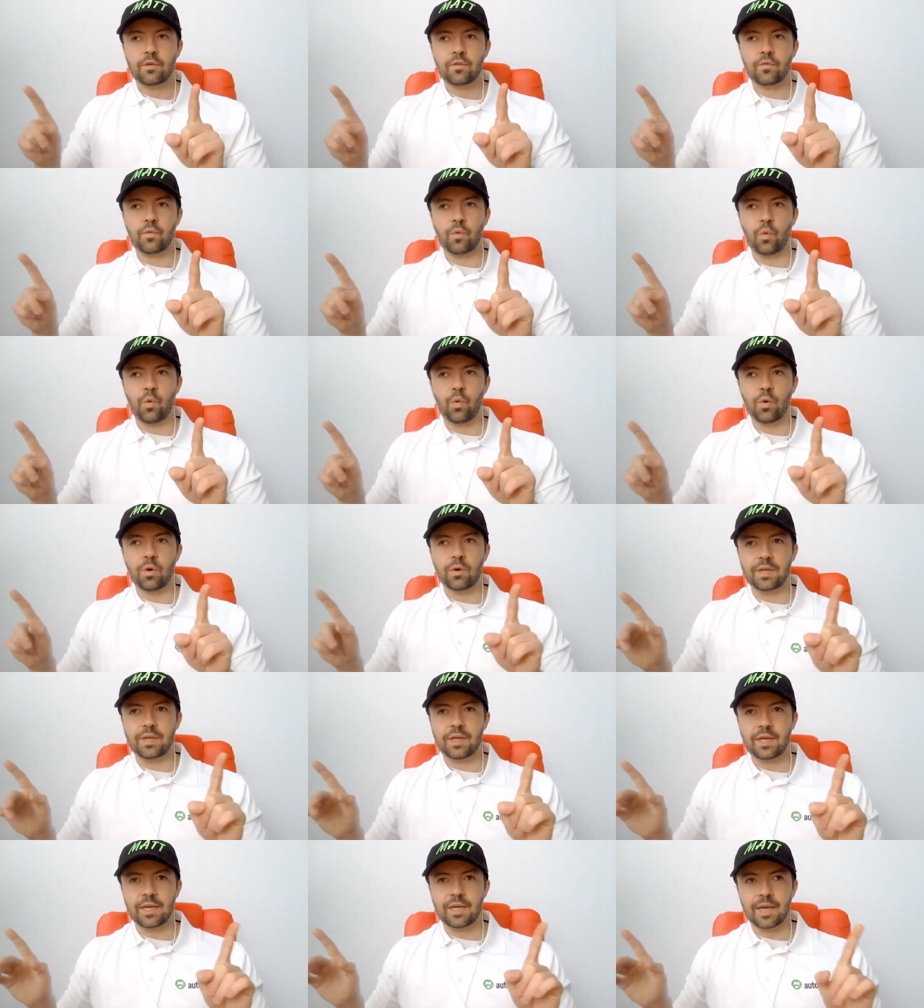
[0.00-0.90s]
for
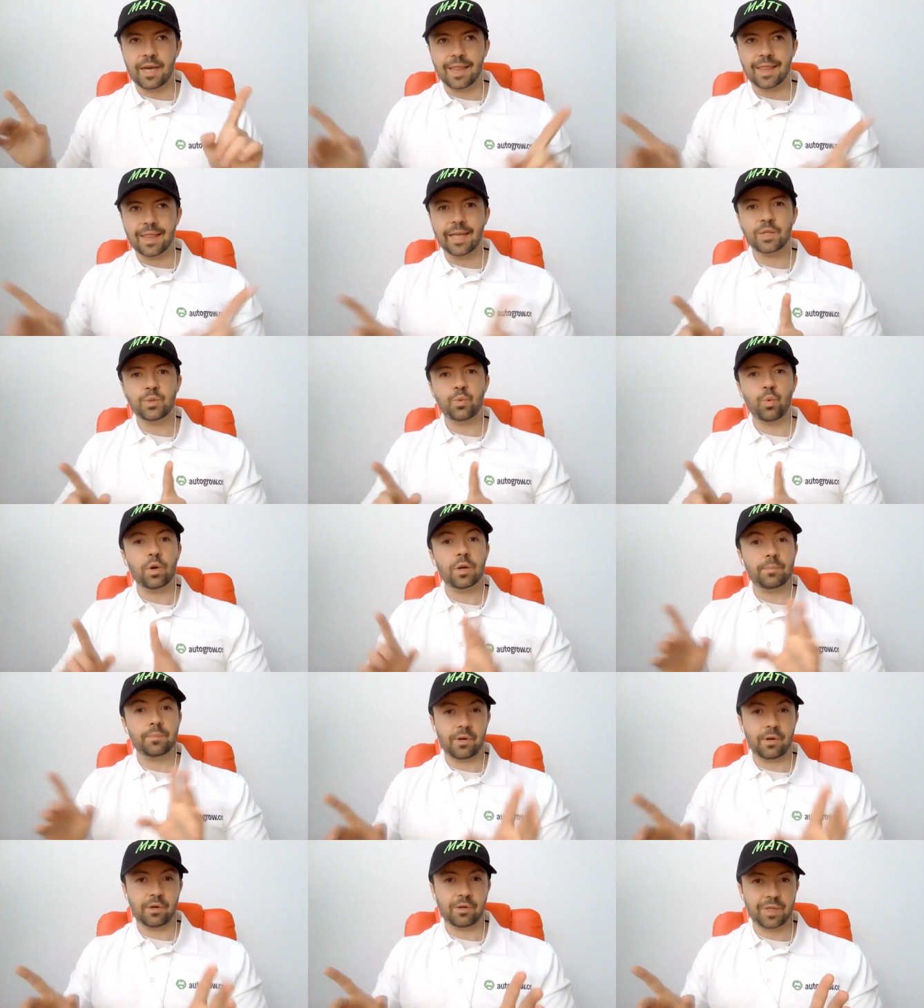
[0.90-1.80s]
the Less Work,
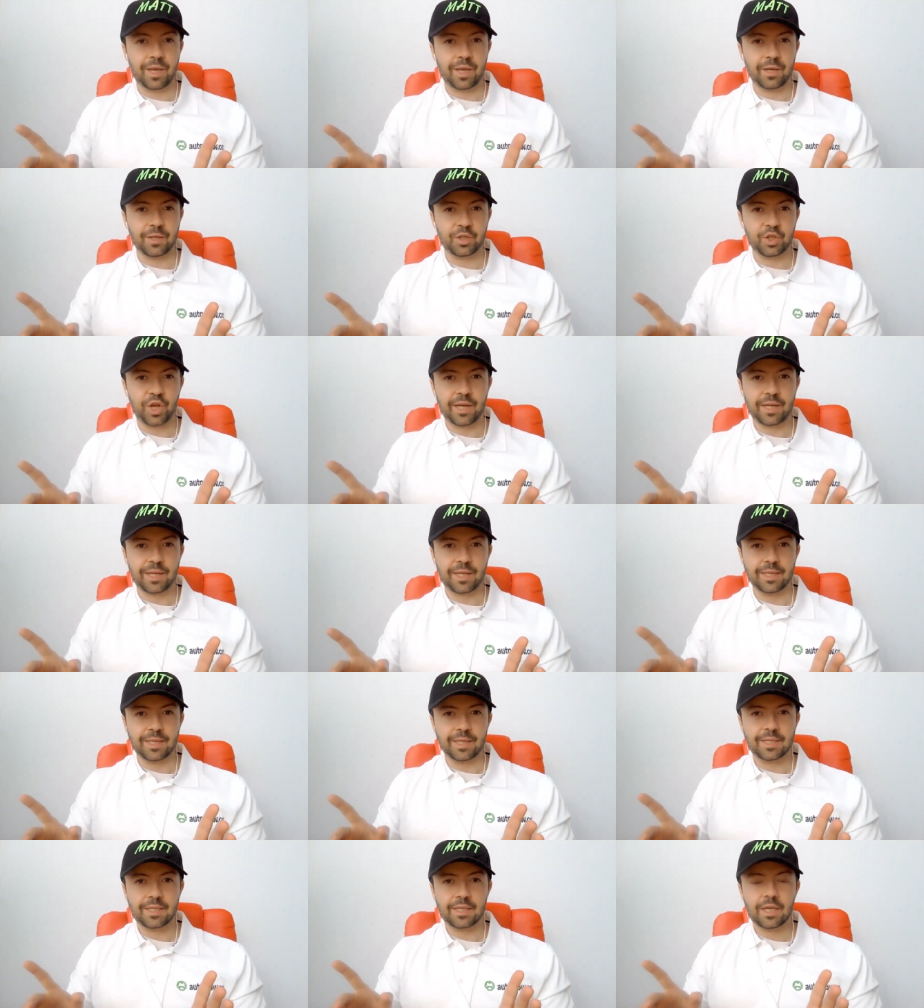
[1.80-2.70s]
Bigger Sales
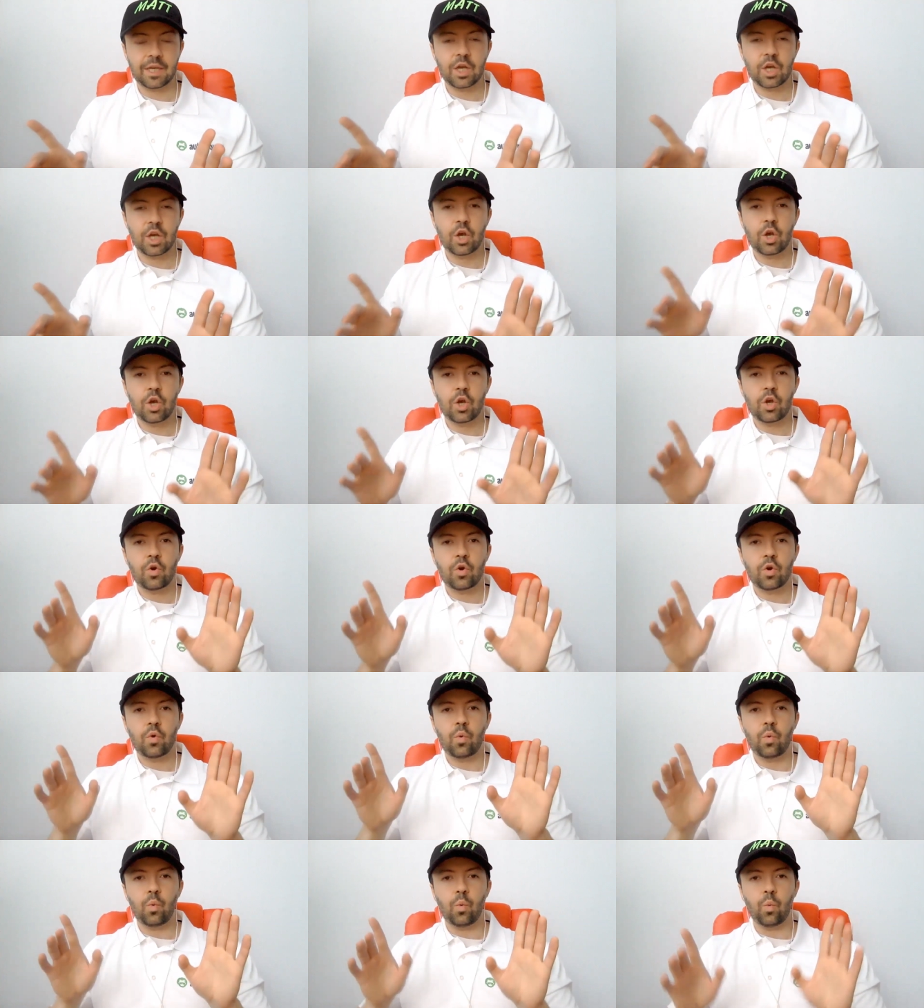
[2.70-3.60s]
checklist,
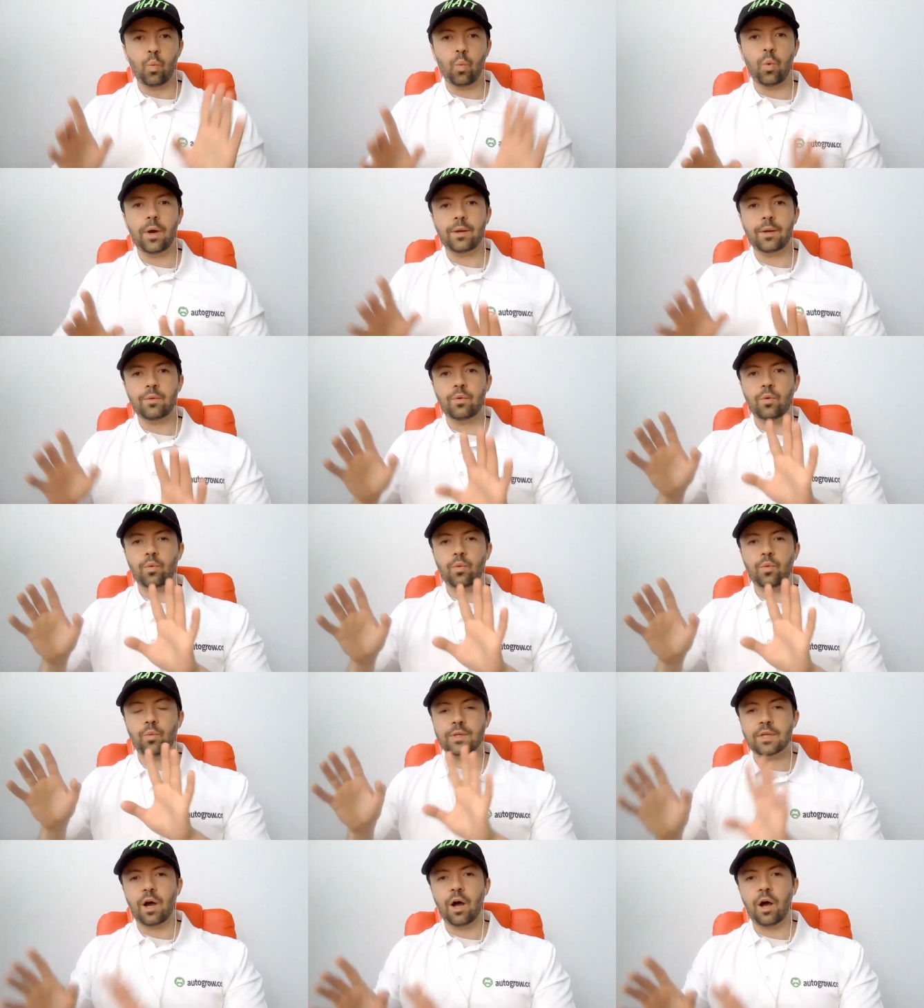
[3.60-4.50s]
what
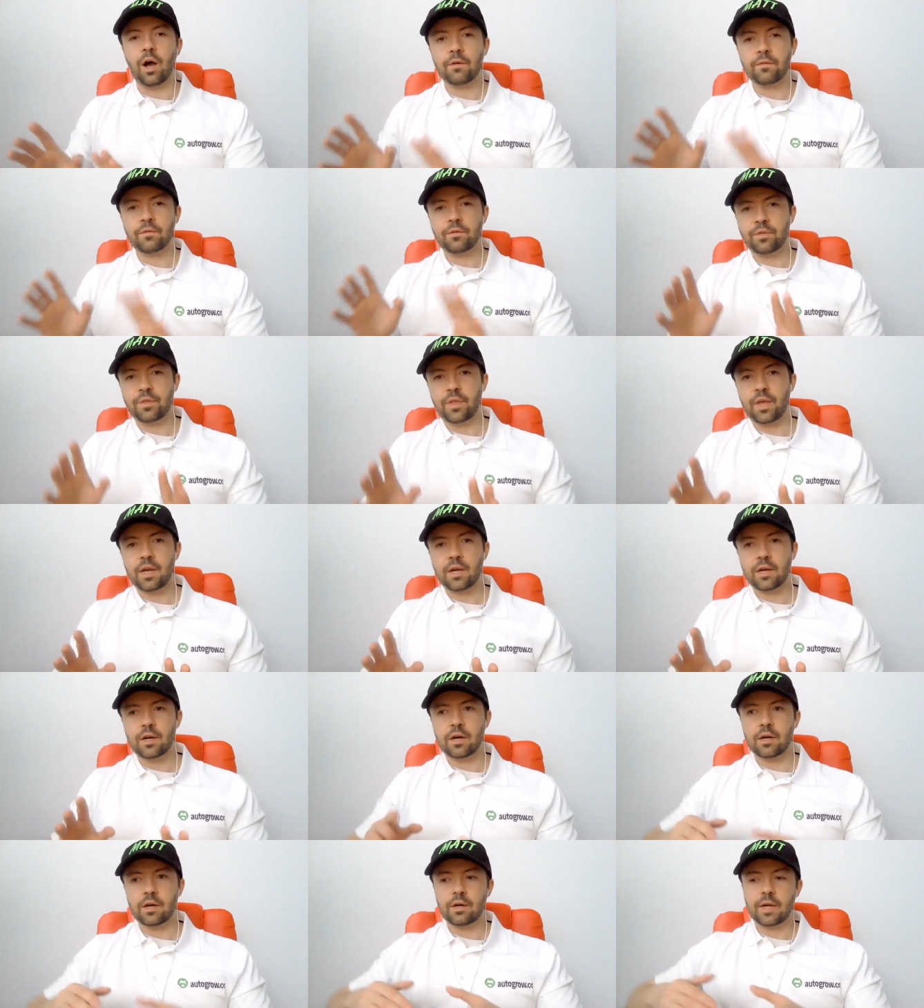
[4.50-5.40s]
was offered
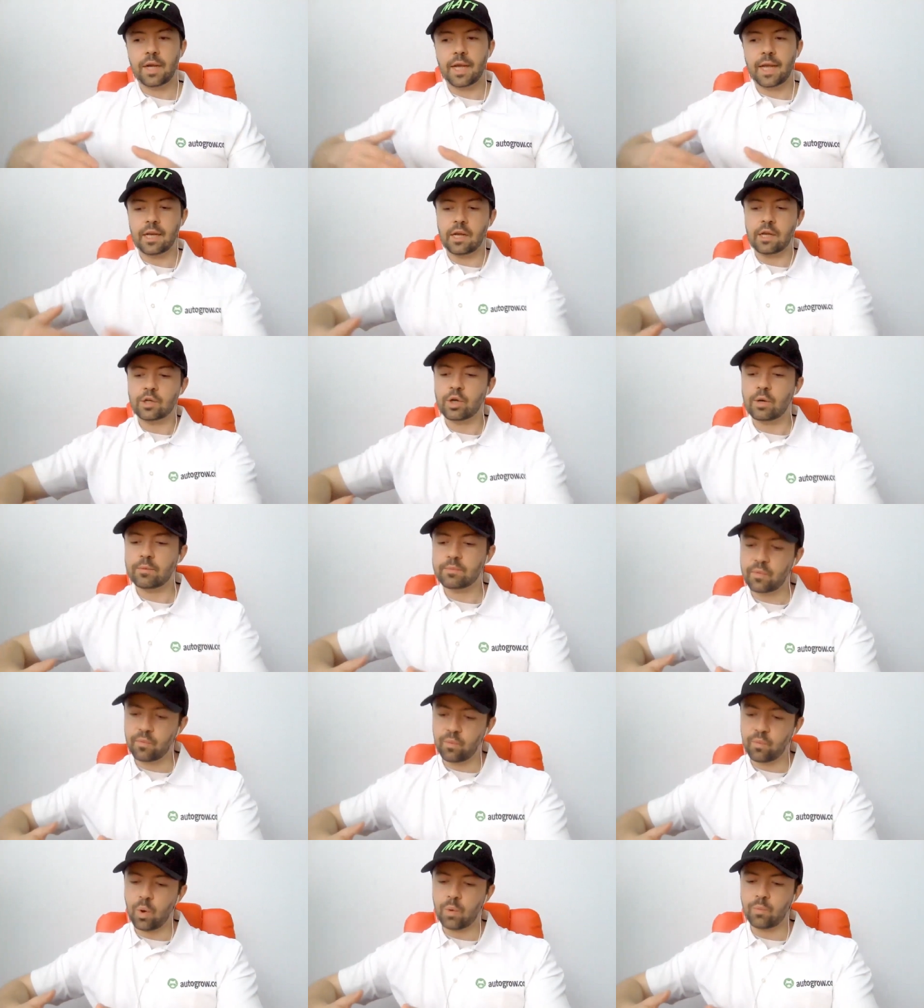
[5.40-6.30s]
there in, in terms
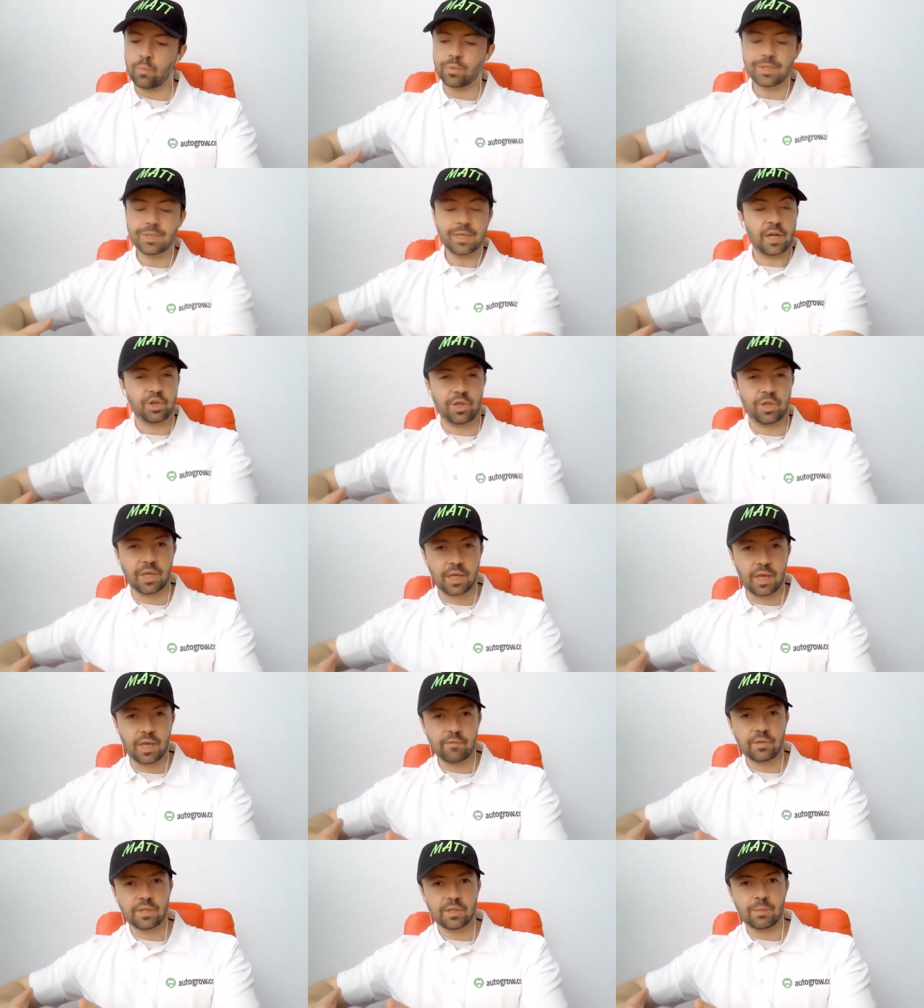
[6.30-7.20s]
of what was actually
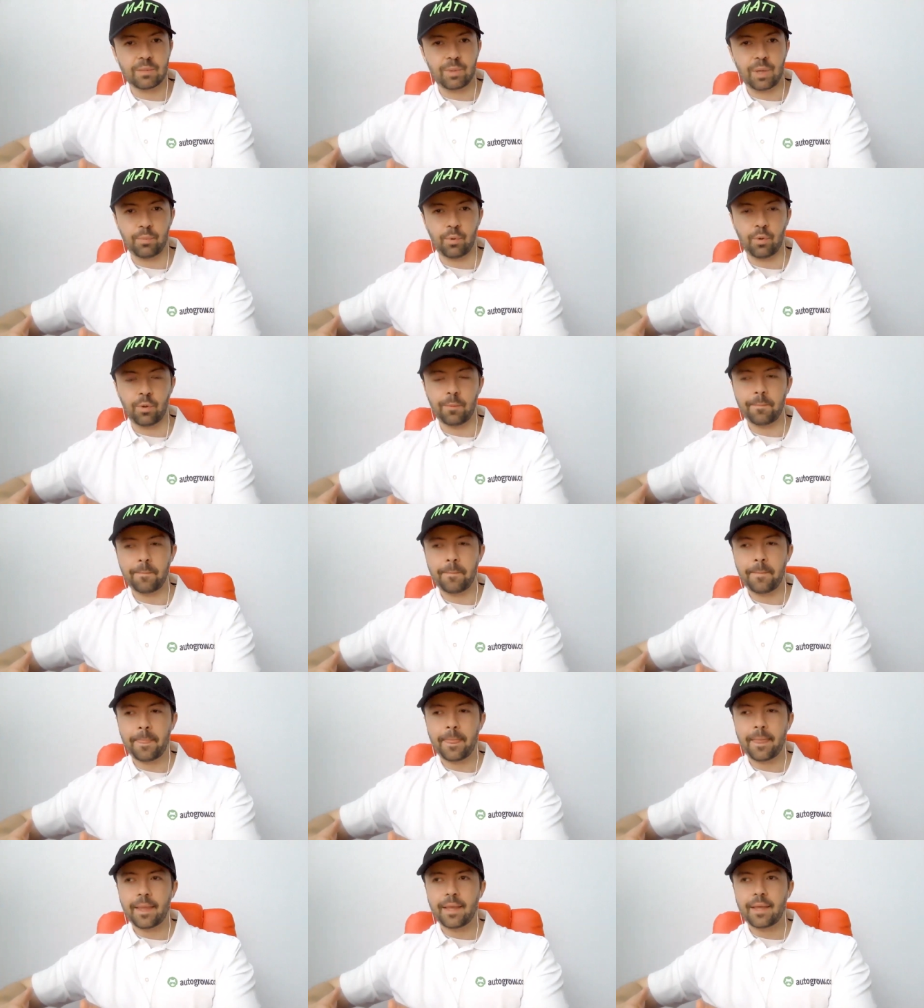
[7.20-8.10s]
given to people,
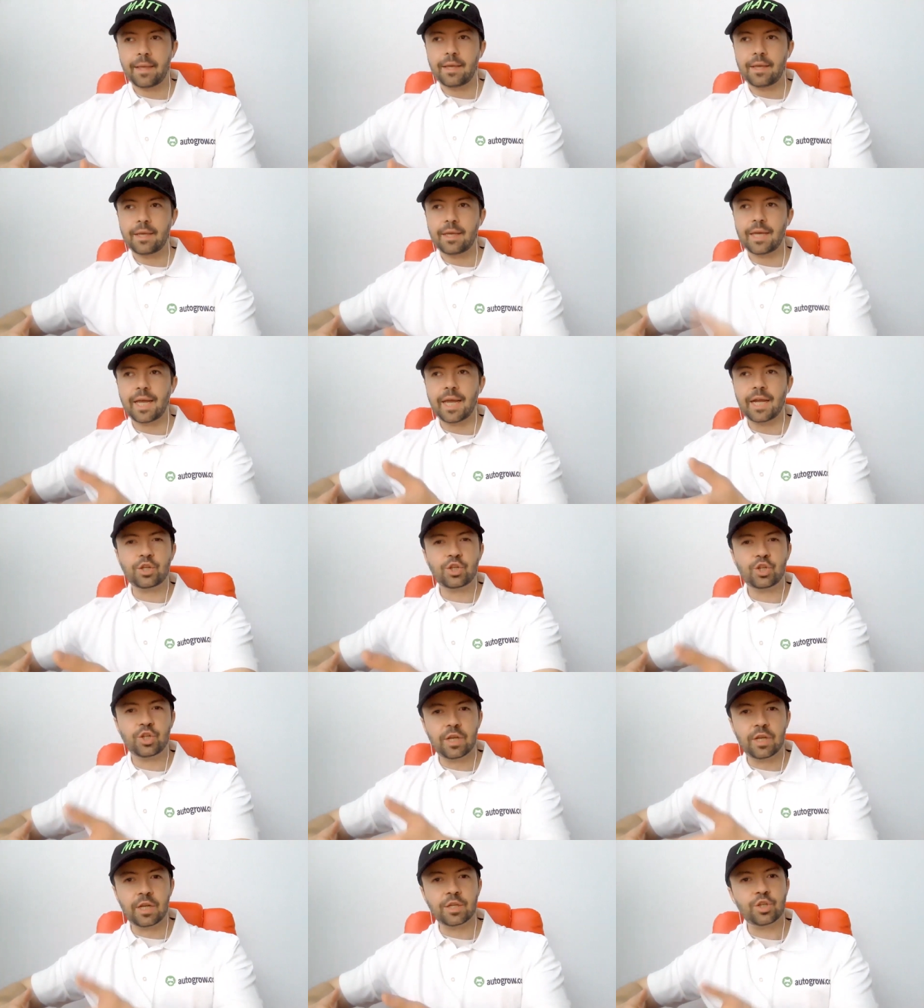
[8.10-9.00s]
it,
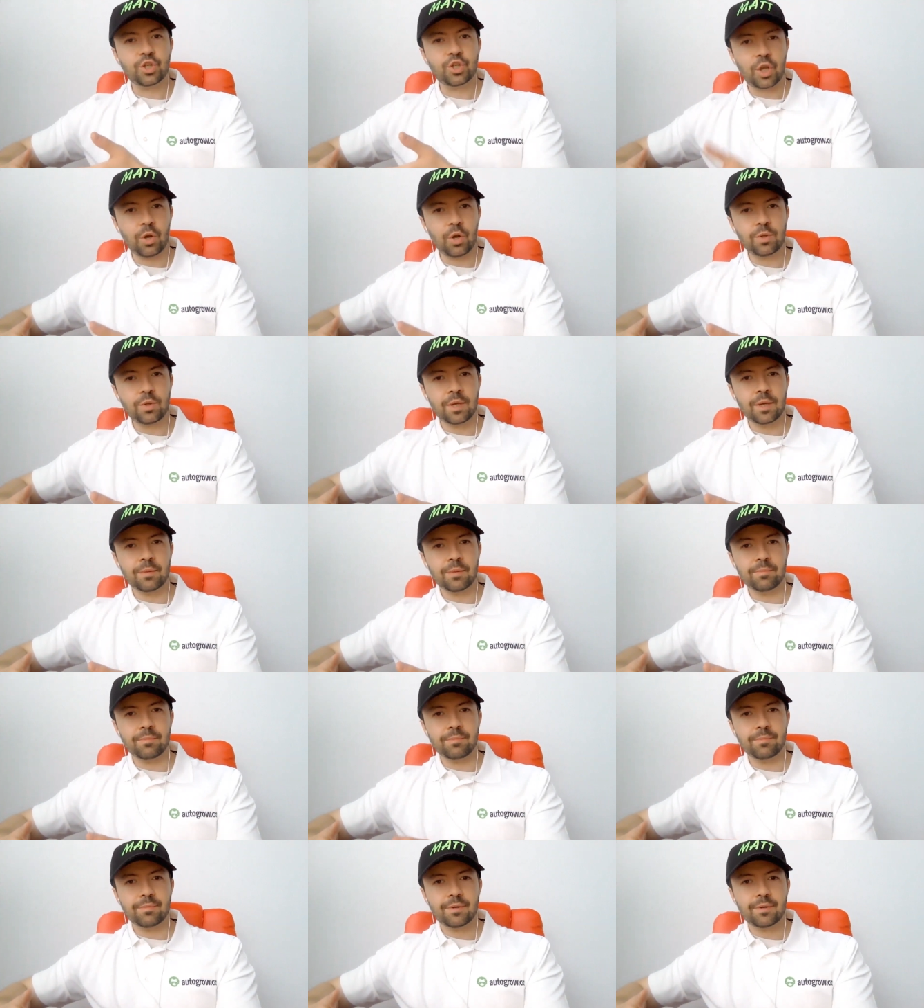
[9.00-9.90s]
it showed
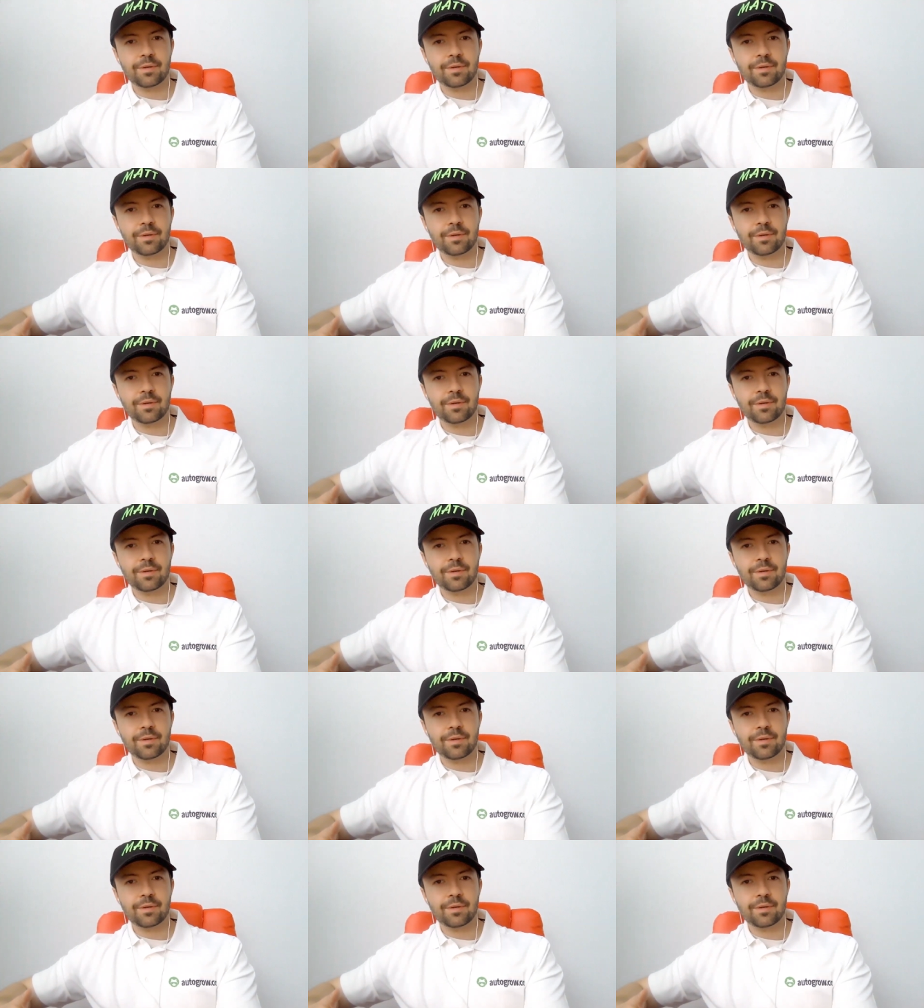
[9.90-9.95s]
them,